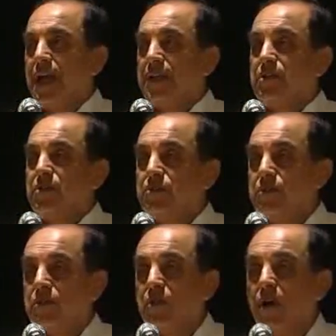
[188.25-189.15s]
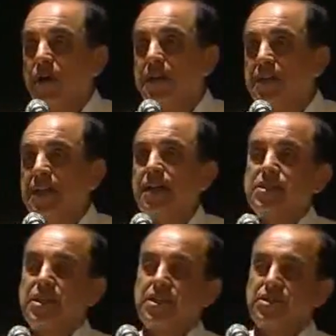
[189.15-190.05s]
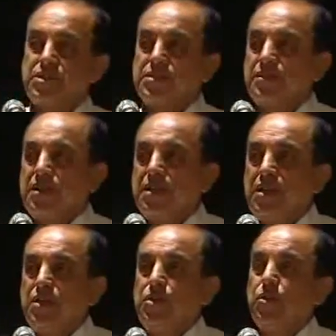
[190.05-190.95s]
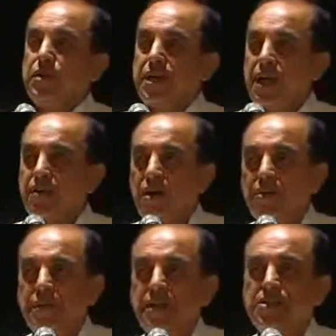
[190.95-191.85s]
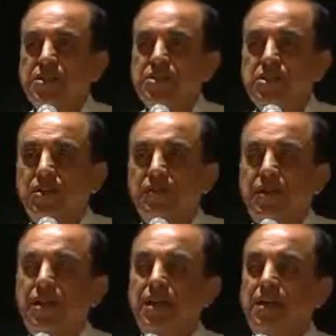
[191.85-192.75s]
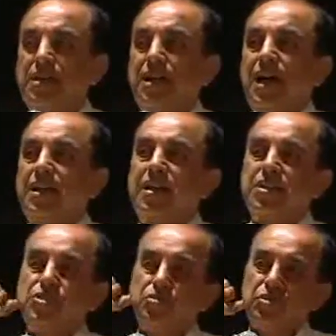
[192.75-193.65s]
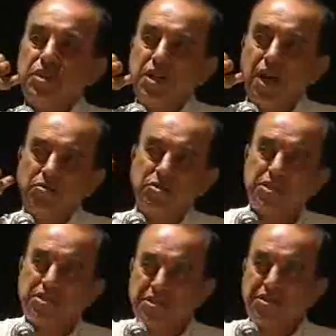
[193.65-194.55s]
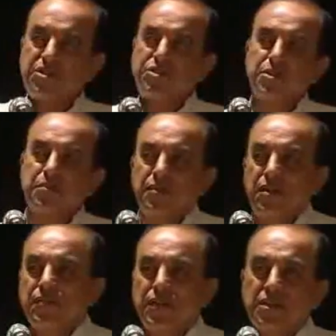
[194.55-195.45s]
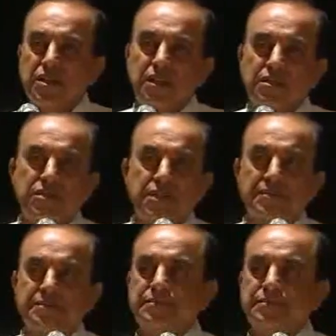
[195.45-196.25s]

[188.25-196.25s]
And the law in India says you cannot be a citizen of India unless you renounce the citizenship of another country.